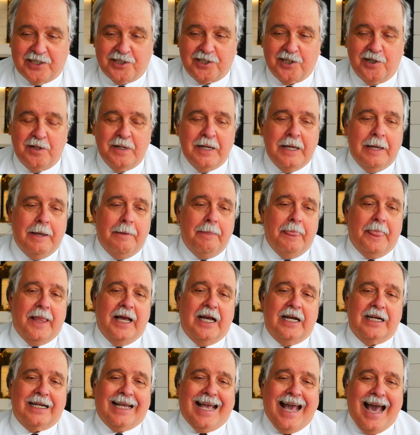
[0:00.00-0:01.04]
So
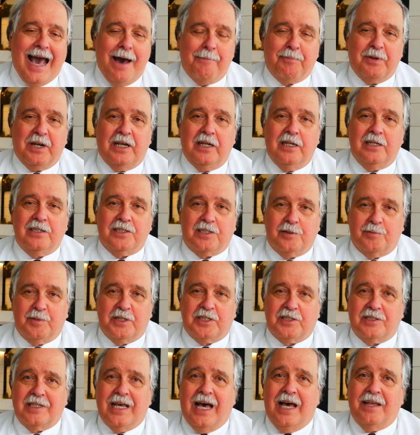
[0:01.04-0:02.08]
uh, capitalism
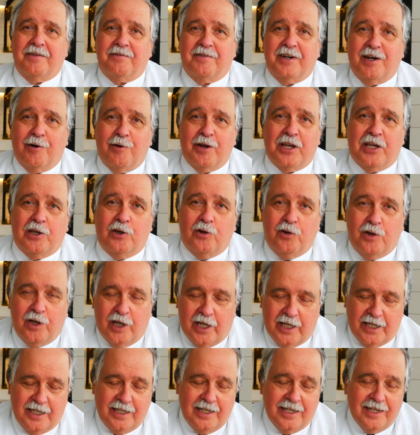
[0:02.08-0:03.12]
is not very
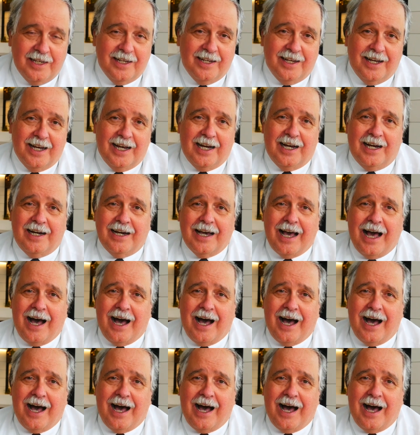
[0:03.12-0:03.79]
good uh,